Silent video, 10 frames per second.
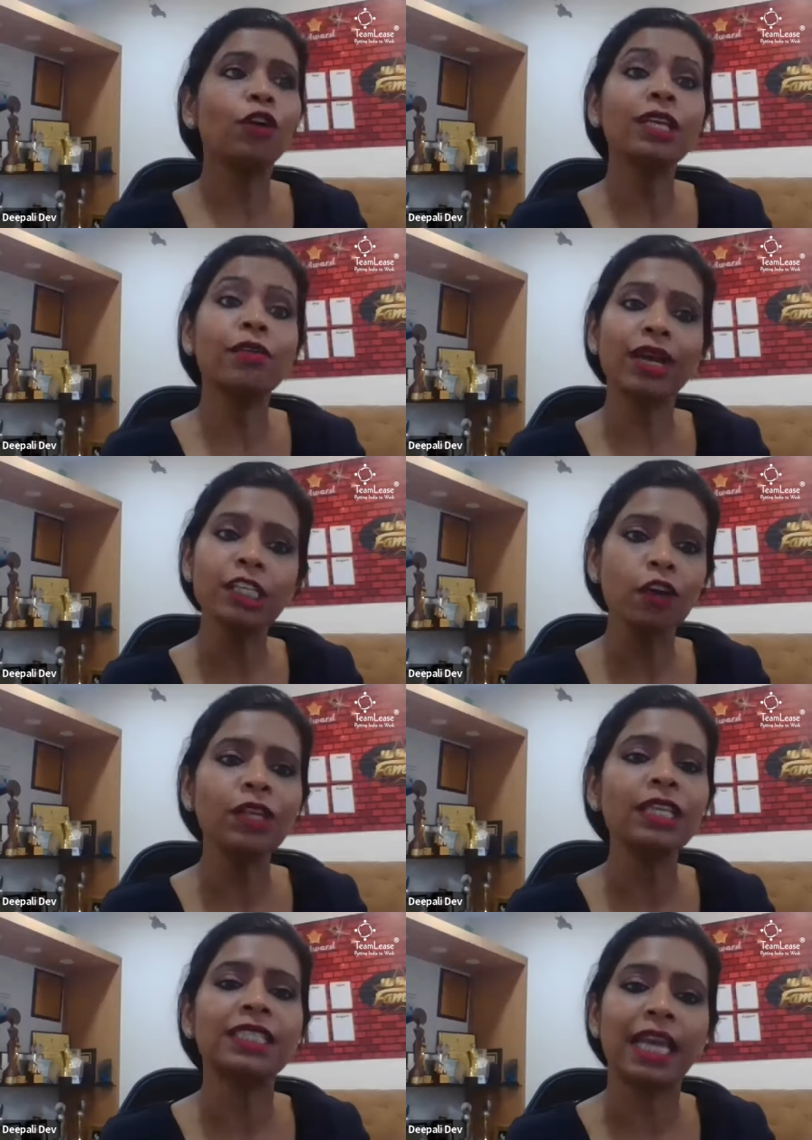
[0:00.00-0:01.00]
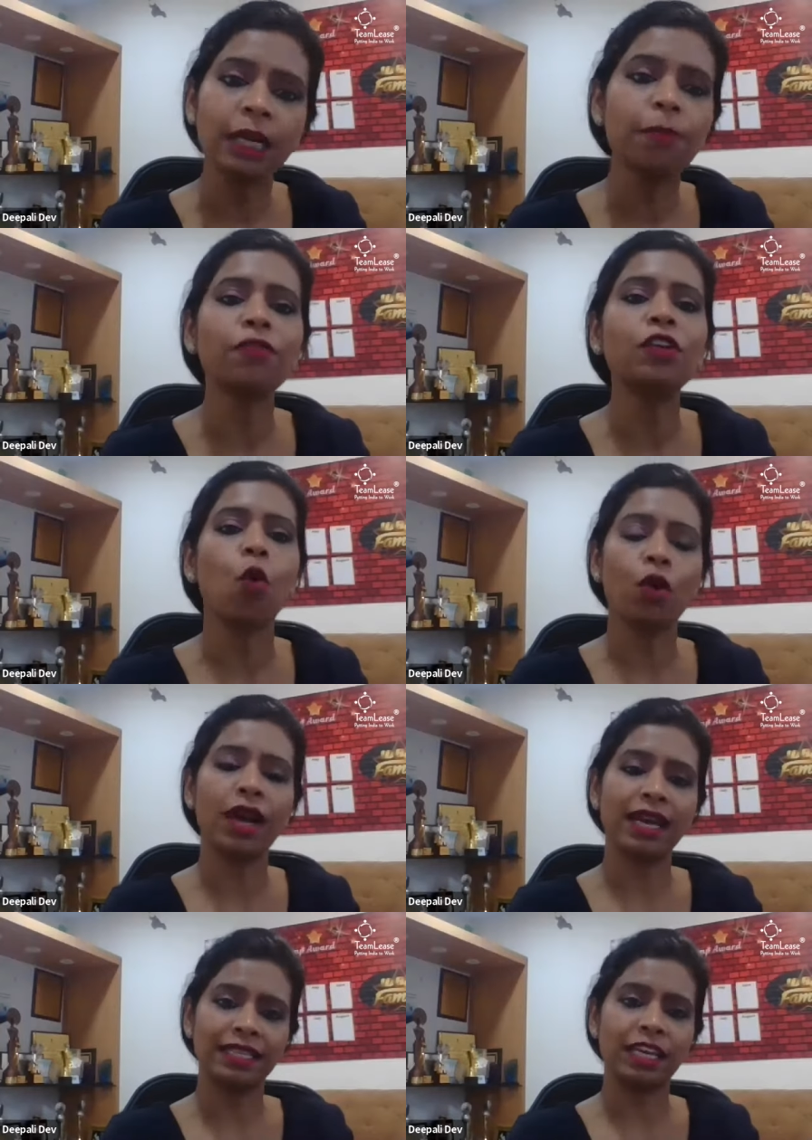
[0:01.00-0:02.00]
For the rest of the setup of the
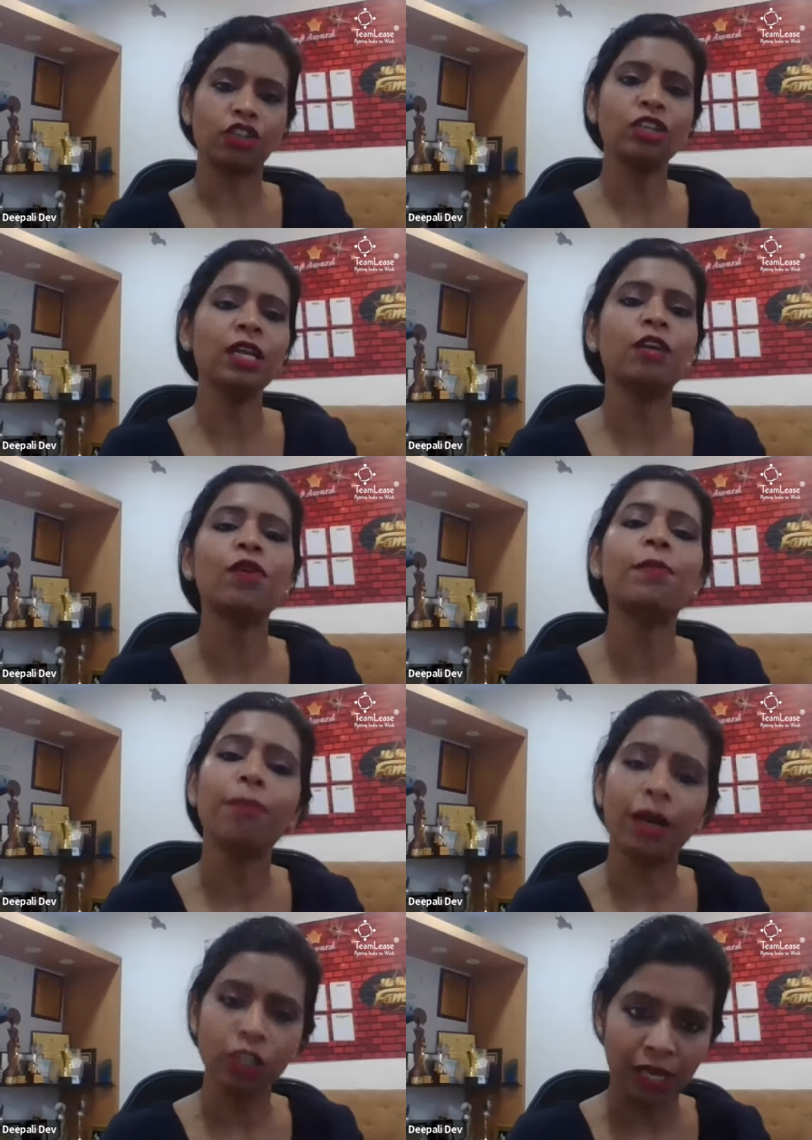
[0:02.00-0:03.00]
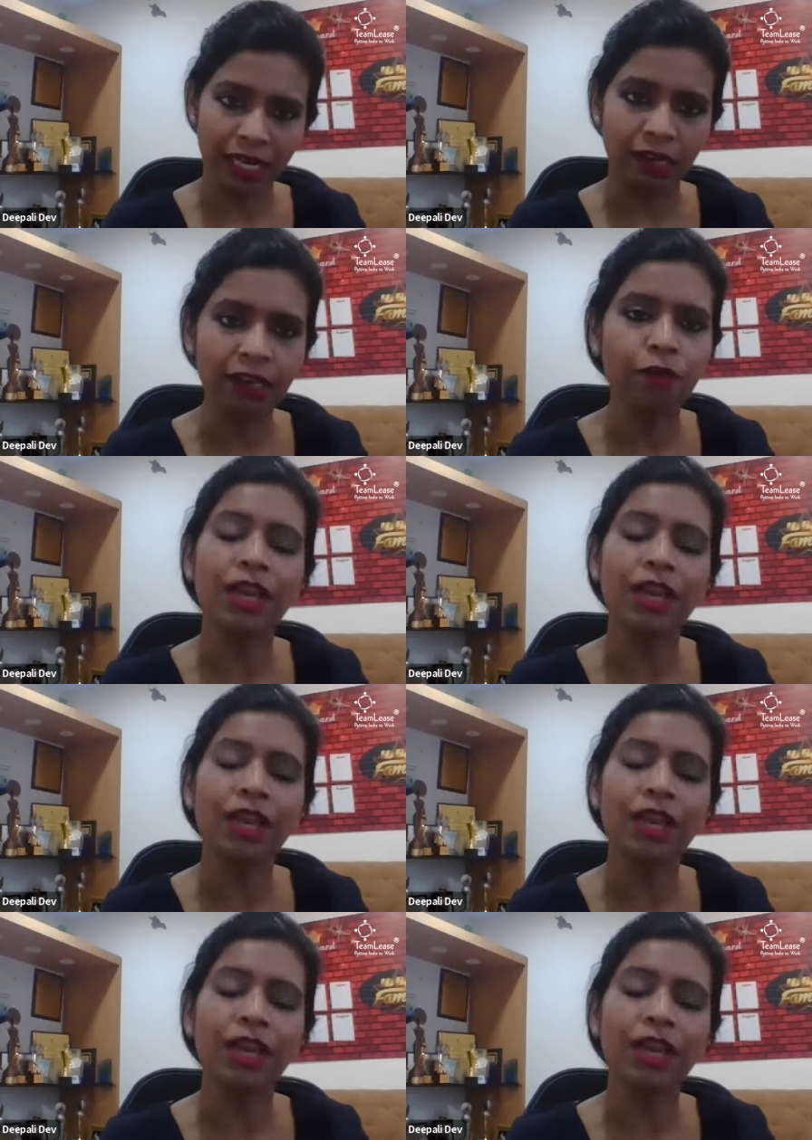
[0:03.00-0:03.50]
organization, it will be much leaner.